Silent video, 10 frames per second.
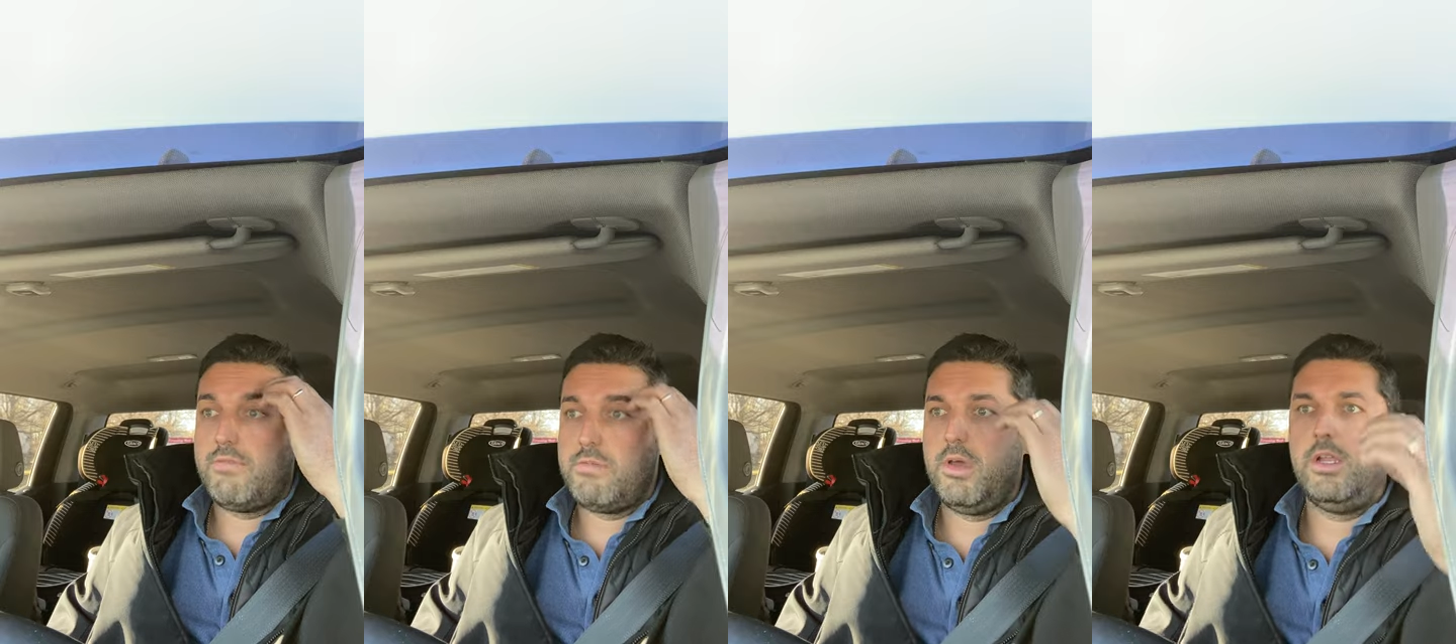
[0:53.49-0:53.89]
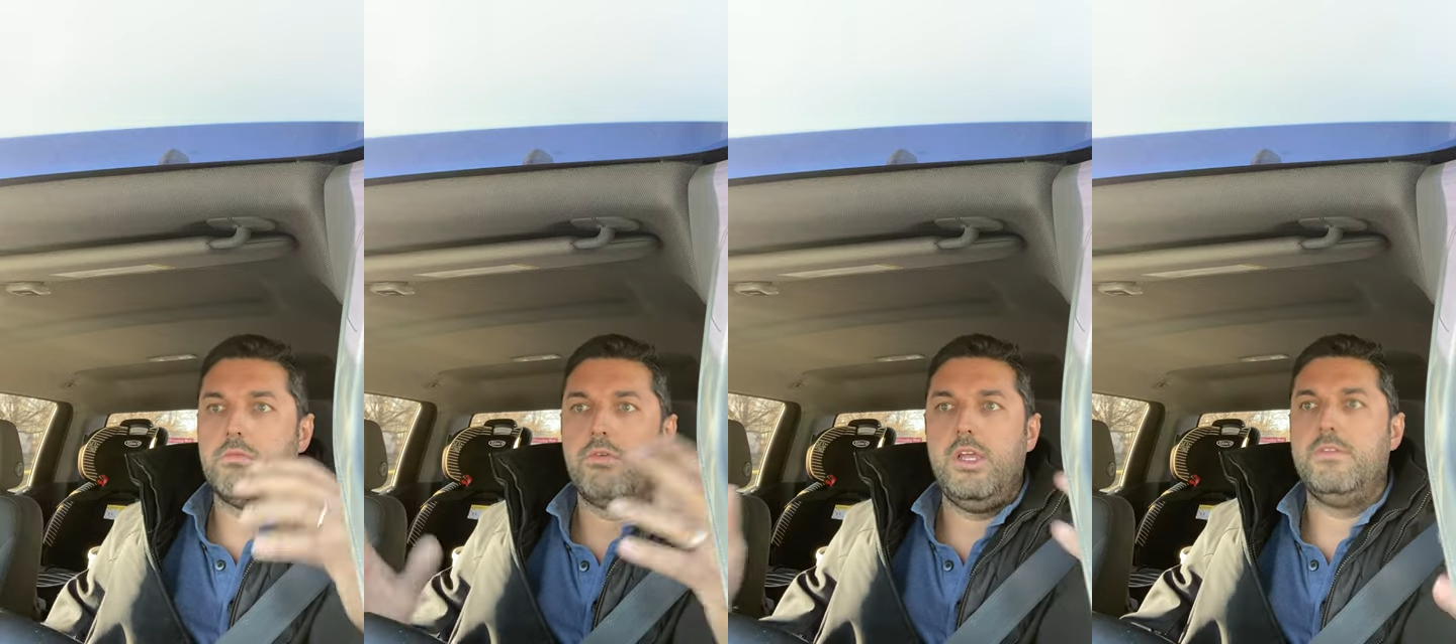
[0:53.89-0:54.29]
everybody
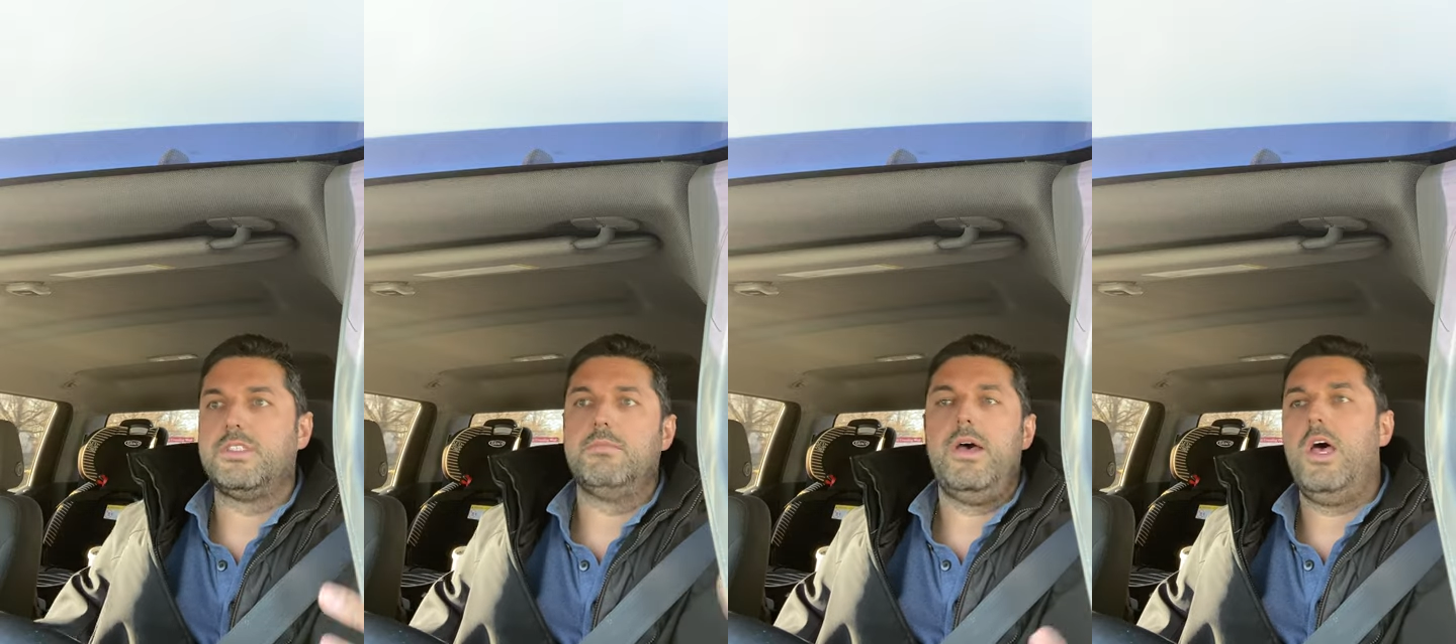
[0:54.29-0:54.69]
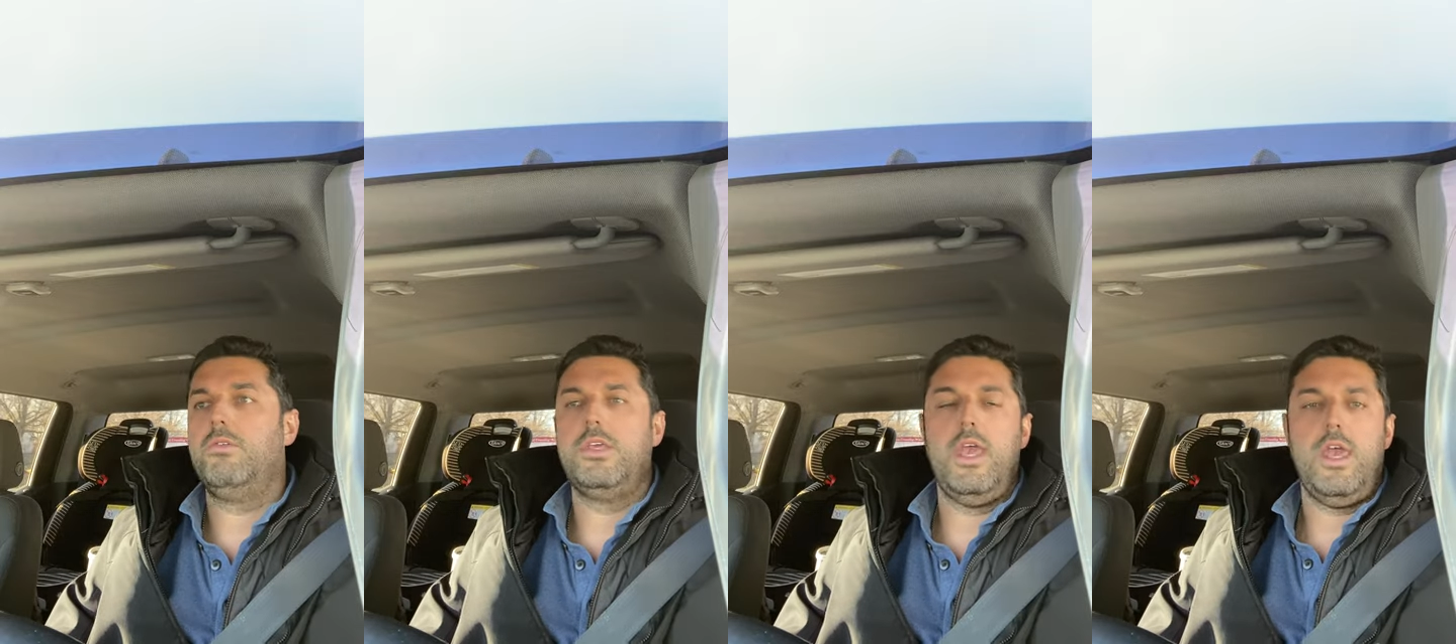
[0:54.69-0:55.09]
raves
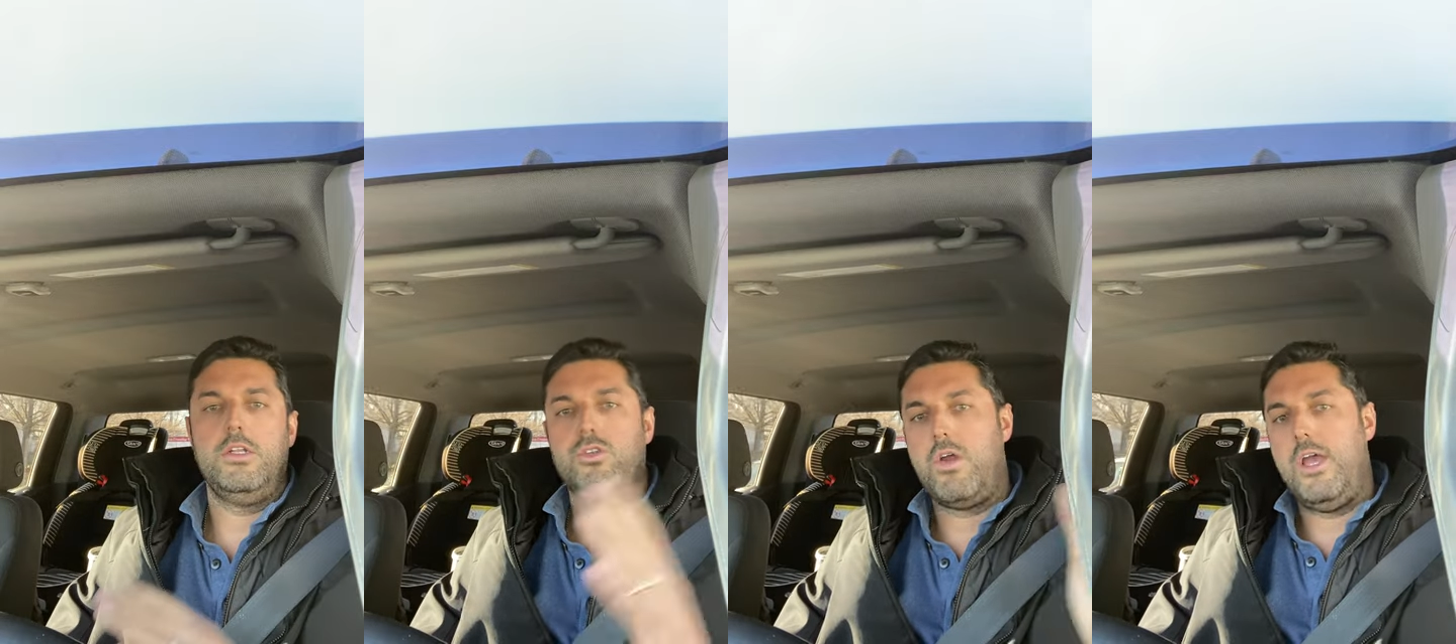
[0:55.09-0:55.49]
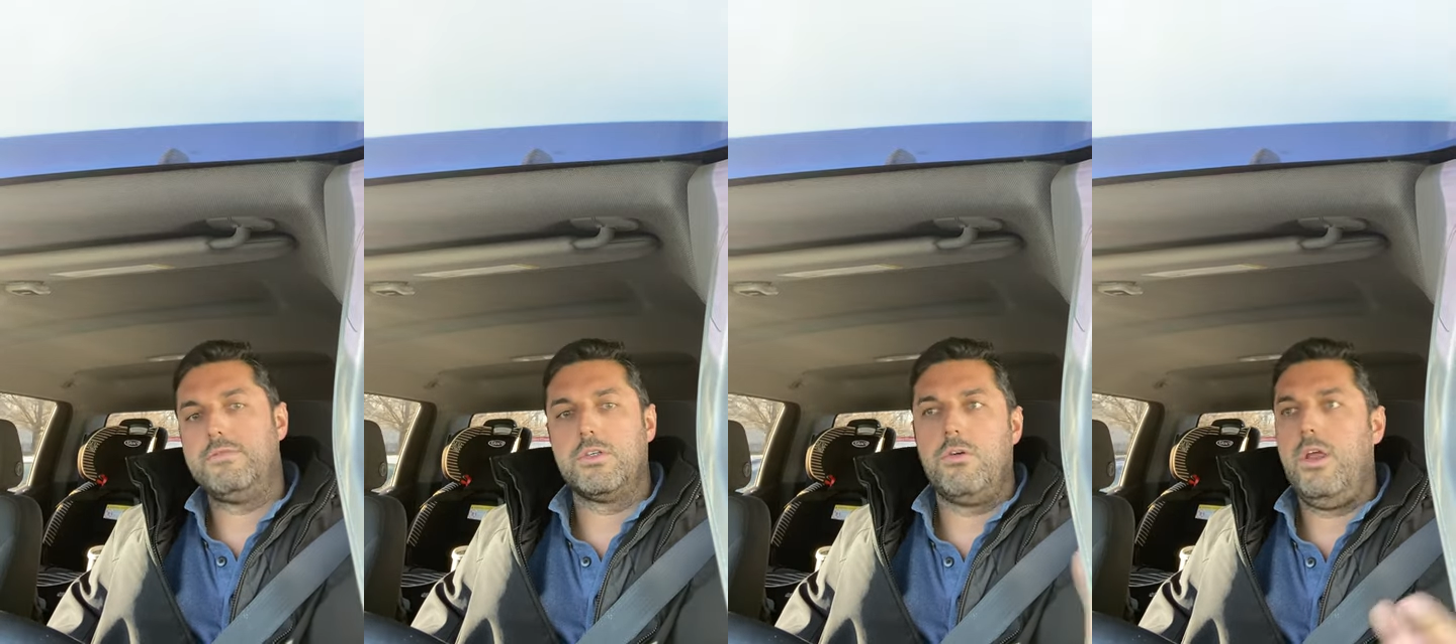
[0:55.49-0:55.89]
about, yeah, it
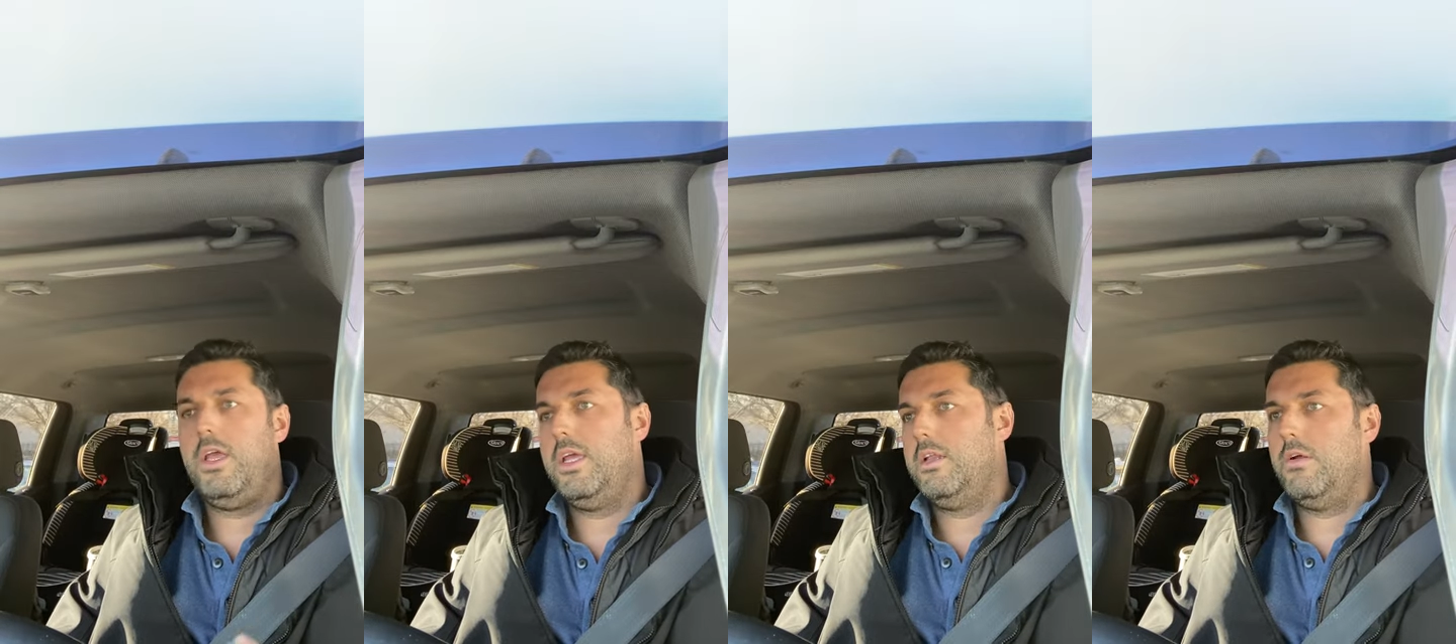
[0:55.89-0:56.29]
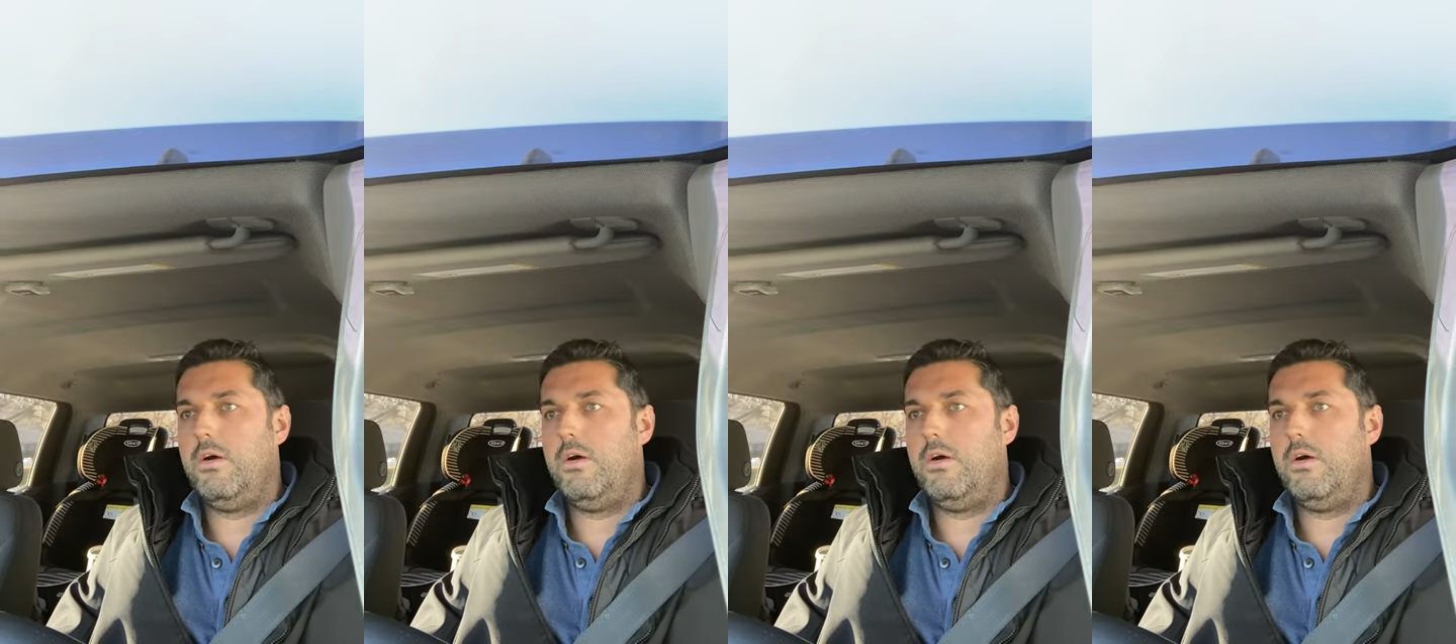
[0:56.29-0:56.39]
drives great,